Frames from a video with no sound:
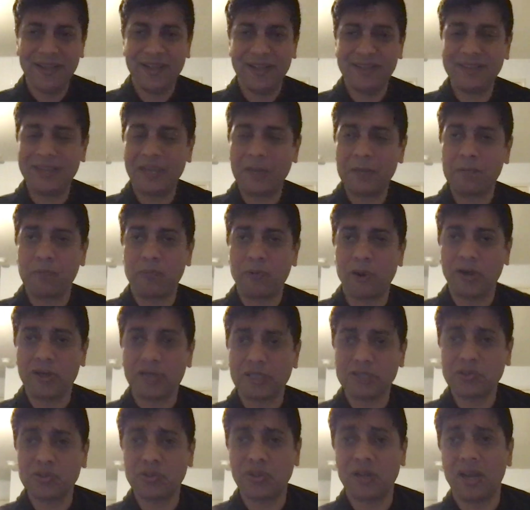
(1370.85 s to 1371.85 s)
That brought
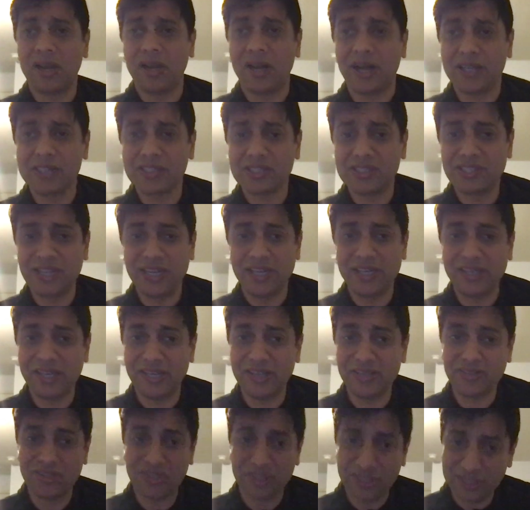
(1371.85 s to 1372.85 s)
us to the last day,
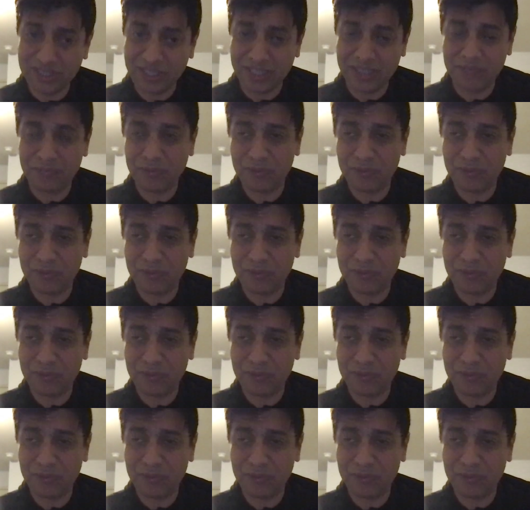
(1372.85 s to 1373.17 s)
day 13,